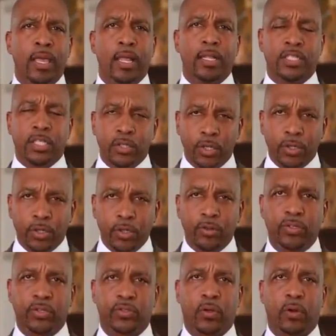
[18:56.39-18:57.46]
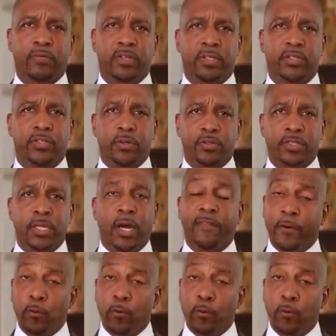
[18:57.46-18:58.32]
until you use the services yourself.